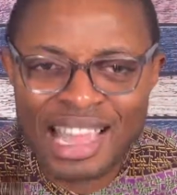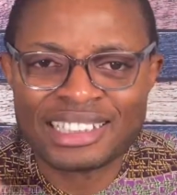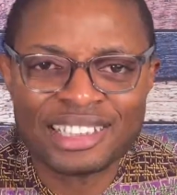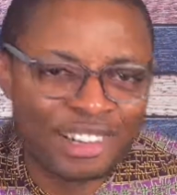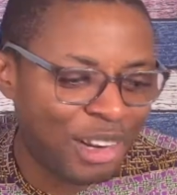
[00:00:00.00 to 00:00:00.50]
I
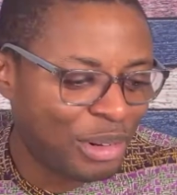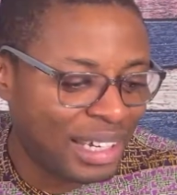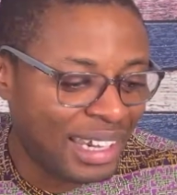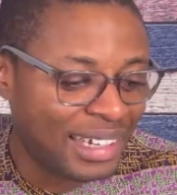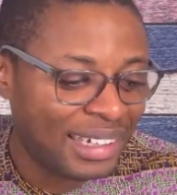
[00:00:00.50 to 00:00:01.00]
sent another one
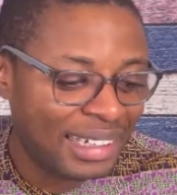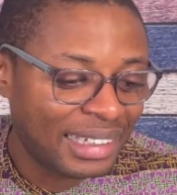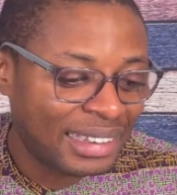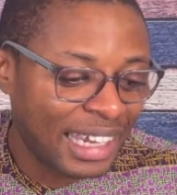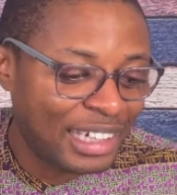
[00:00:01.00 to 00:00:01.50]
again.
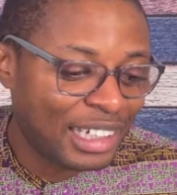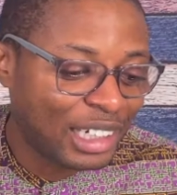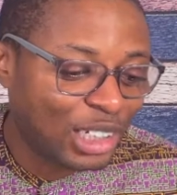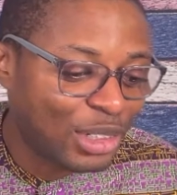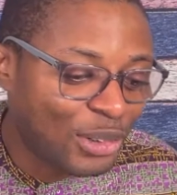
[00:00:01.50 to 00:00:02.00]
Then
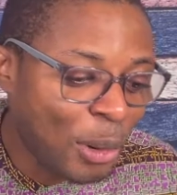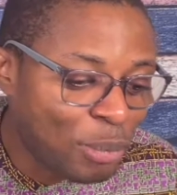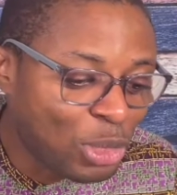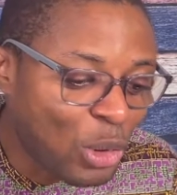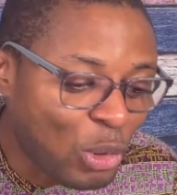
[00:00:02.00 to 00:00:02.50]

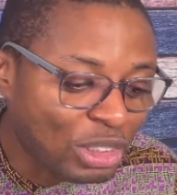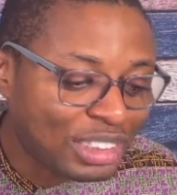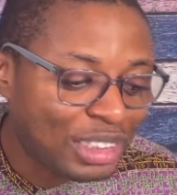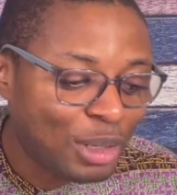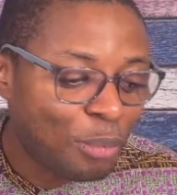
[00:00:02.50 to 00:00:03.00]
drop
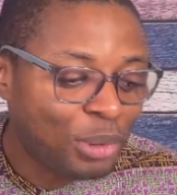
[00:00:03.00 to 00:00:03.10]
notes,